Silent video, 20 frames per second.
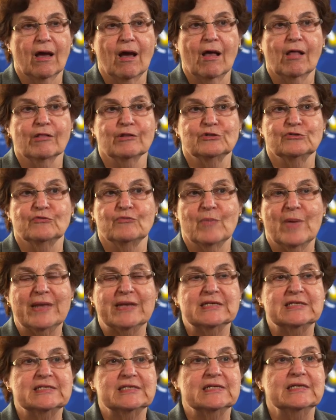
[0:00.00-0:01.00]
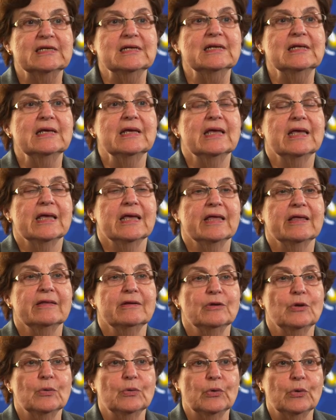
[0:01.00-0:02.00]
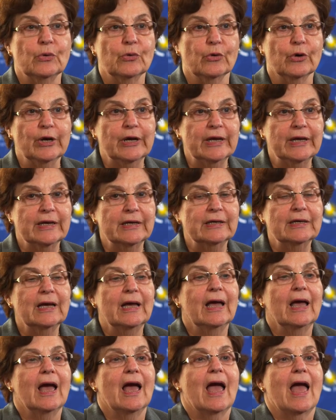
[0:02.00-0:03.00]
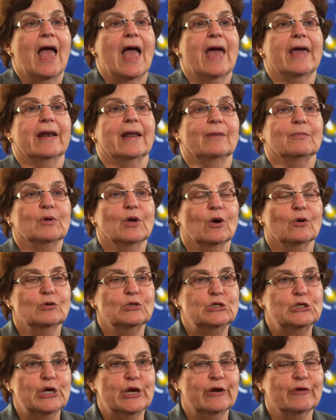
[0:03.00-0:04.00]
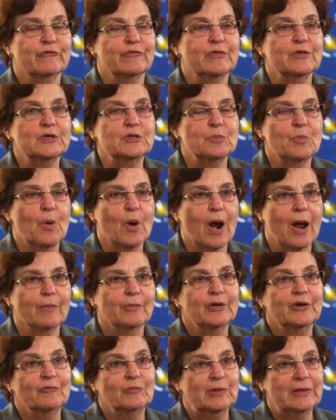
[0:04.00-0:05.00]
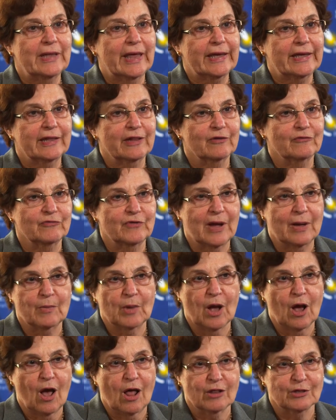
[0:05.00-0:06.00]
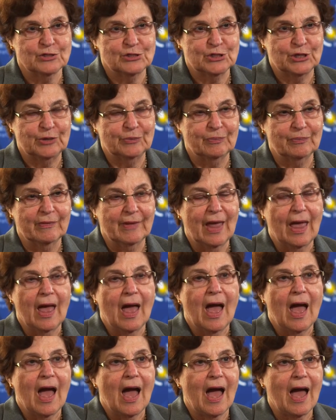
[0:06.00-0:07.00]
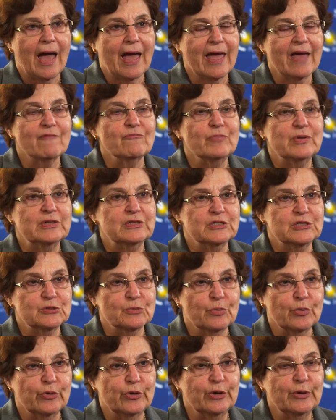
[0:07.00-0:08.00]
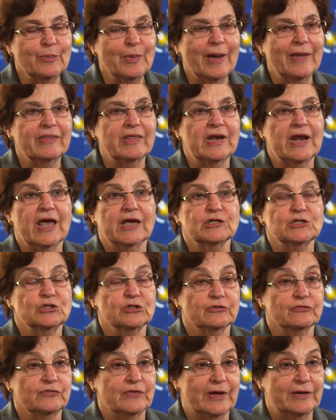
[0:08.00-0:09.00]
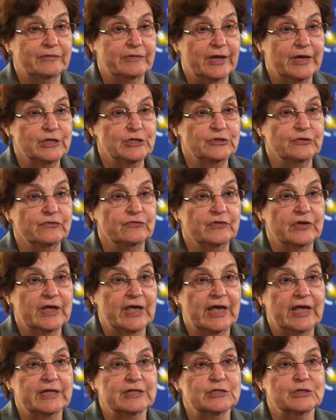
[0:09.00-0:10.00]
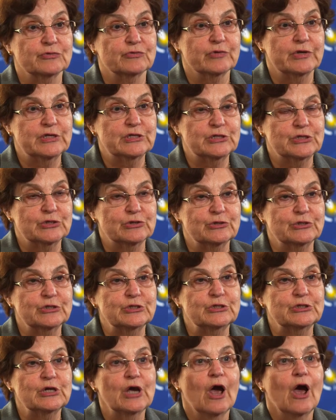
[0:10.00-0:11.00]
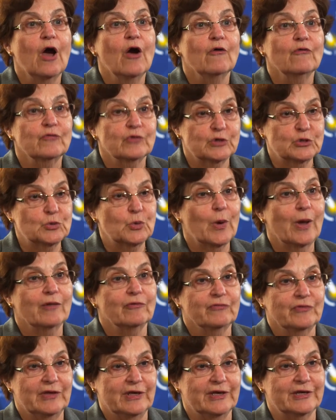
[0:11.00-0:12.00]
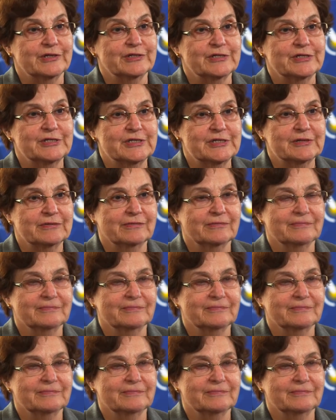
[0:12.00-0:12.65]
College of Medicine in New York, and I'm co chair of the Department of Molecular Pharmacology. I have been supported by the National Foundation for Cancer Research for 12 years.